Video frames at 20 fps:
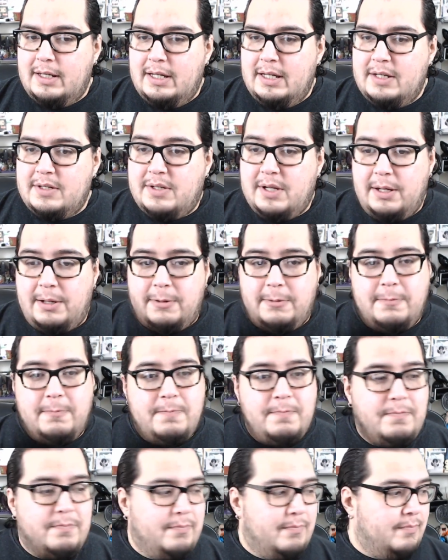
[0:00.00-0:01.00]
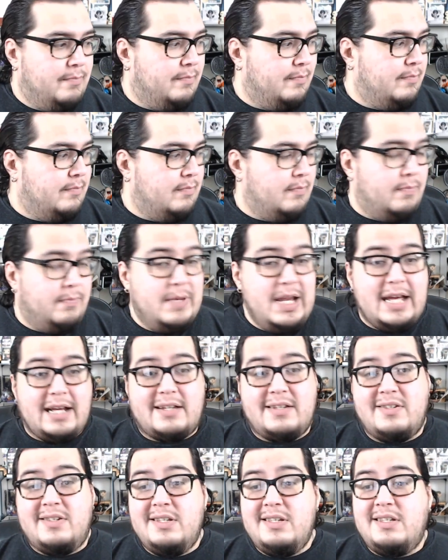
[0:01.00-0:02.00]
So,
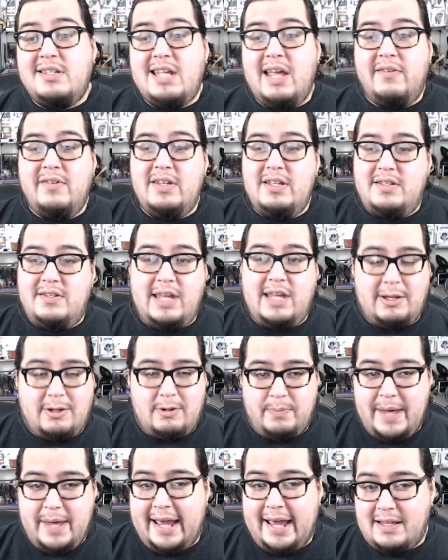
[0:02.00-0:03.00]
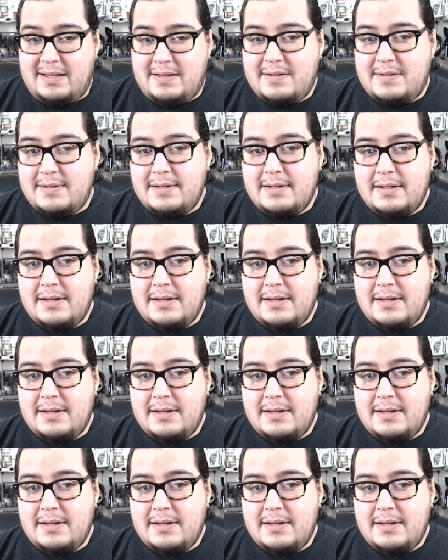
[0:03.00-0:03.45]
next, Seven Psychopaths.